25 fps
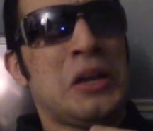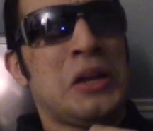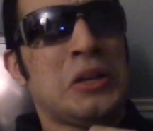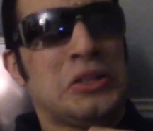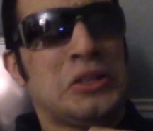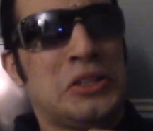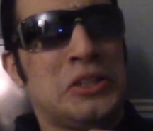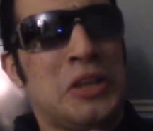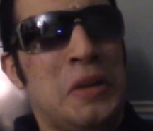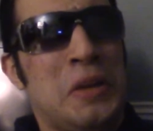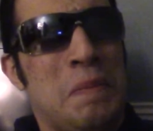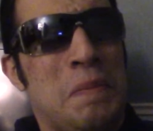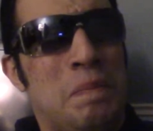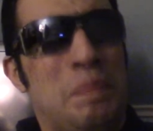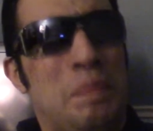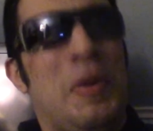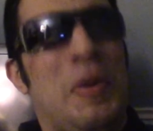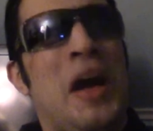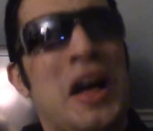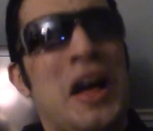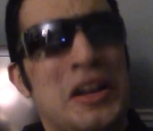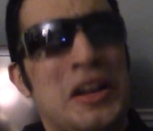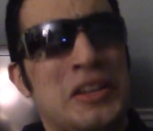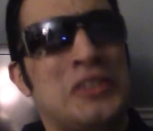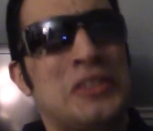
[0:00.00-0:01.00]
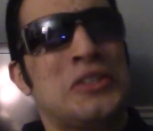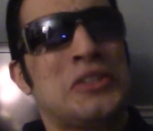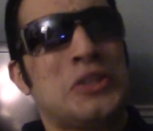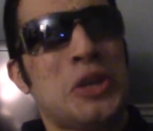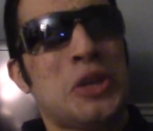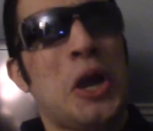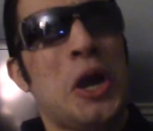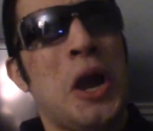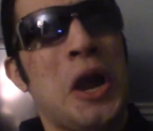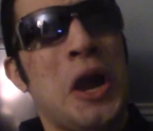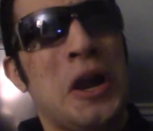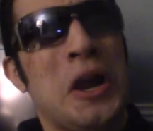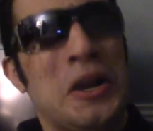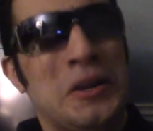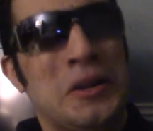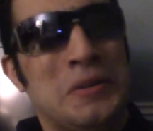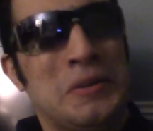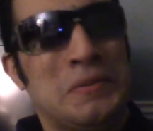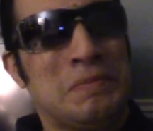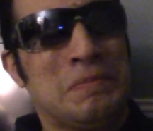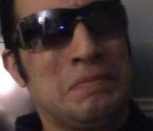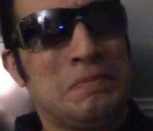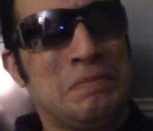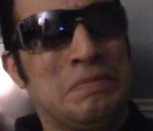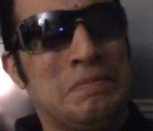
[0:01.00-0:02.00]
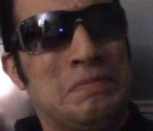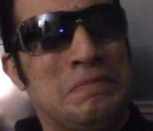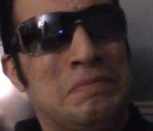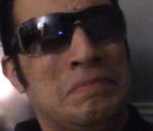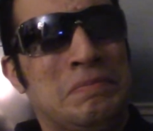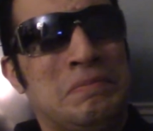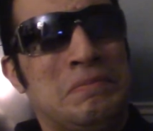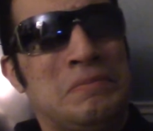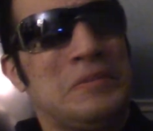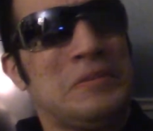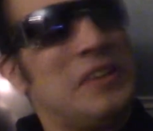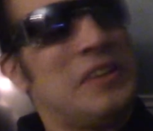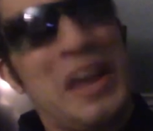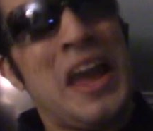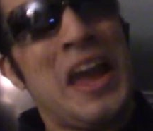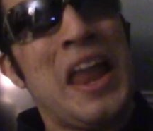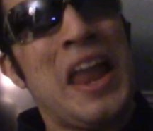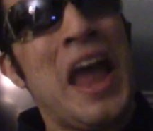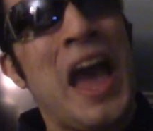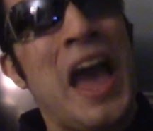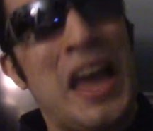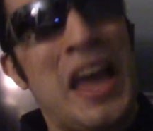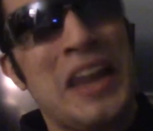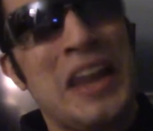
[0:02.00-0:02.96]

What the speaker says: some bugs, sir! Get out of